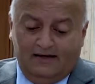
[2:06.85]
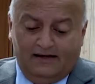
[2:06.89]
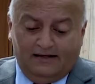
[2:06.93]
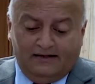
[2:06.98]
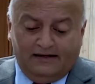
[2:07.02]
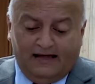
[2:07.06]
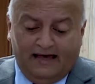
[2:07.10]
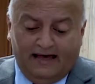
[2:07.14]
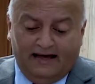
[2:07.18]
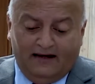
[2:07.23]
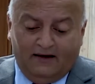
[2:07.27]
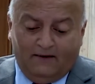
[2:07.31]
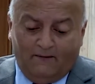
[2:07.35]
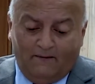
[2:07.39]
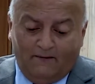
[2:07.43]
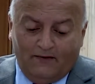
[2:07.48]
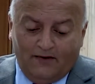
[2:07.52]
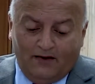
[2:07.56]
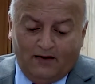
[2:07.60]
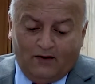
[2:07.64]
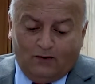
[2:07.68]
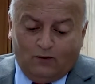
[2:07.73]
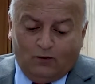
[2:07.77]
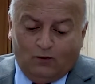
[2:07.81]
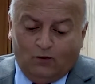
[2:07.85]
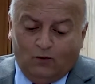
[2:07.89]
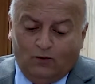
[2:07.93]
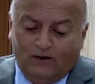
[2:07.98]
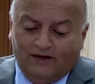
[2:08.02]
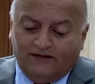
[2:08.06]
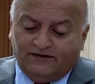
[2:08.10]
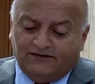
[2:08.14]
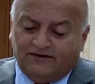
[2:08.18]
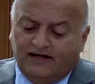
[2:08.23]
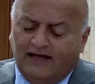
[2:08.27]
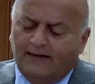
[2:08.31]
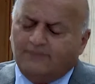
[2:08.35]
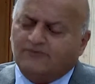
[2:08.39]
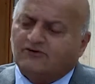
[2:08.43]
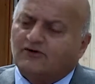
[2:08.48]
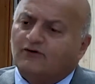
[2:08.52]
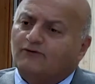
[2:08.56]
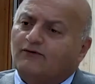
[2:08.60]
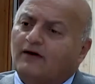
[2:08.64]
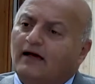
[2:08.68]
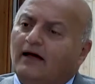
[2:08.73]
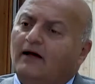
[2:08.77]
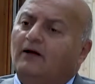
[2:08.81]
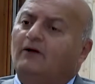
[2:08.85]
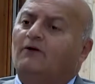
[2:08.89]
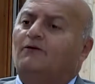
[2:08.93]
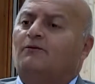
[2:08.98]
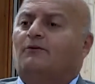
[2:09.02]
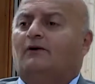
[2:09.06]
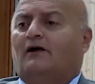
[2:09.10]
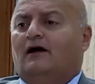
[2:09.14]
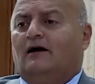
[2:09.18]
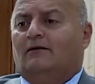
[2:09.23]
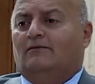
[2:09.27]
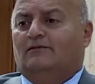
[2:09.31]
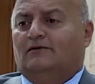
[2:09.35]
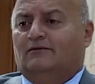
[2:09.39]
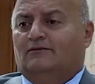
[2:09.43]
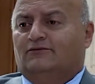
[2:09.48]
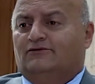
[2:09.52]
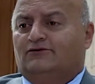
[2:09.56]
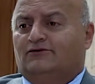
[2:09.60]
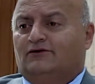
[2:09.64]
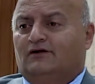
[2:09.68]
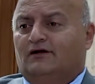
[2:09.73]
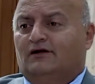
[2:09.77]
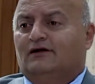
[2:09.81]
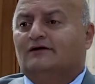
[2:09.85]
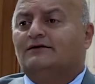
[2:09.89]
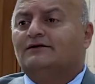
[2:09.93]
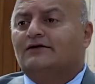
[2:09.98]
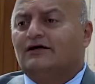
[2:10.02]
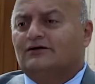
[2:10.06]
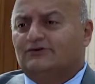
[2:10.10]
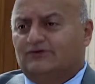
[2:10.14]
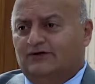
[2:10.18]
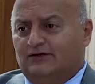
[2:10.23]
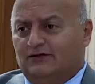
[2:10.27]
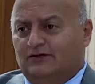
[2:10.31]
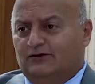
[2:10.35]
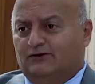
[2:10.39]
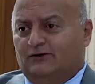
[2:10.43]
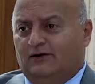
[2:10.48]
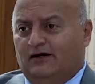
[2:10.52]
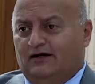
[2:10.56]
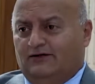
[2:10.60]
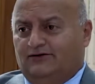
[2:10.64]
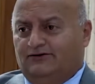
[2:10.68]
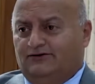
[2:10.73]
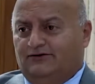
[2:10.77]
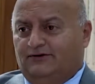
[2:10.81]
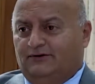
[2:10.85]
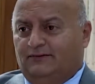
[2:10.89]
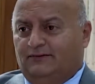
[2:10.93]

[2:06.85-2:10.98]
Now, what types of health problems does it address?